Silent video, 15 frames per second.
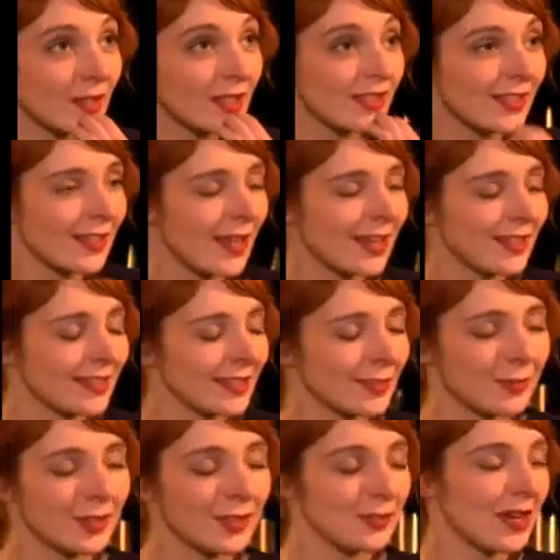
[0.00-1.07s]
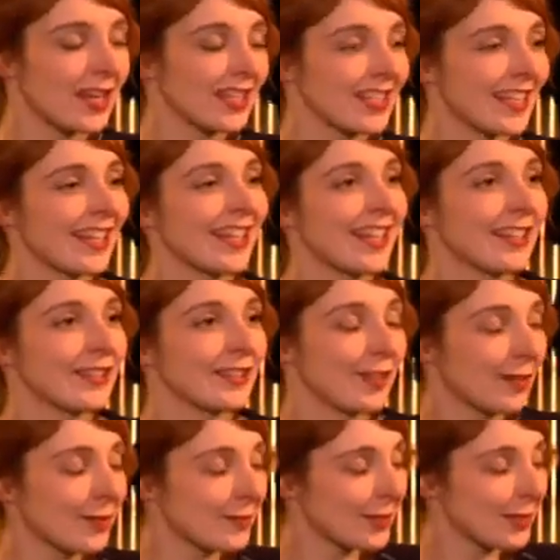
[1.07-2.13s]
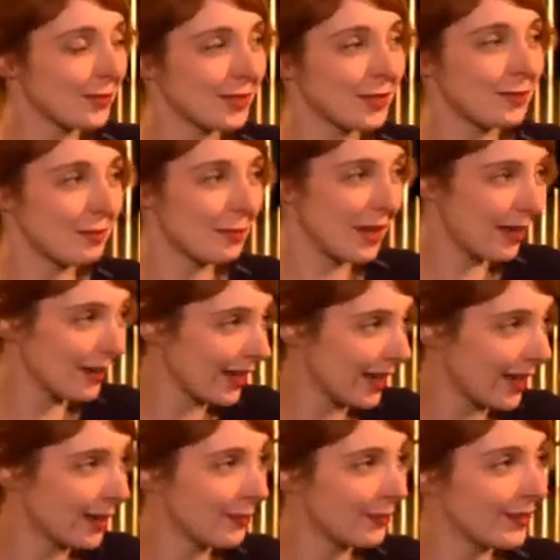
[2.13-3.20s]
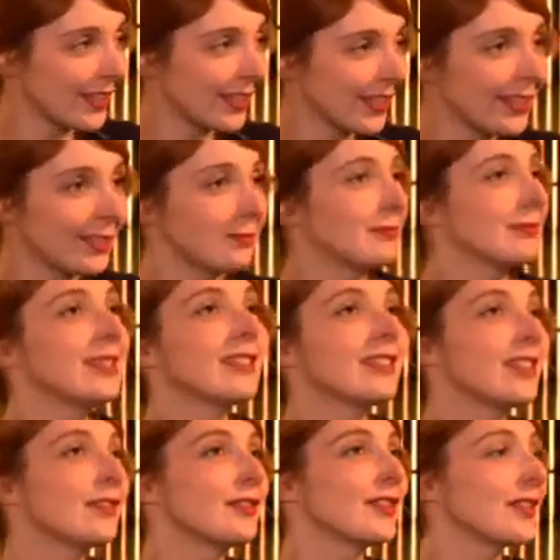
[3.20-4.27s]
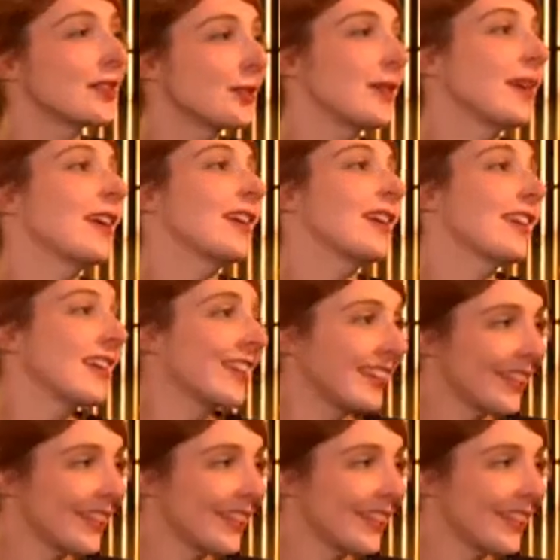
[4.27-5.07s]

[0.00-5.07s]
once that it was strange that he had a documentary about him in the middle of his career.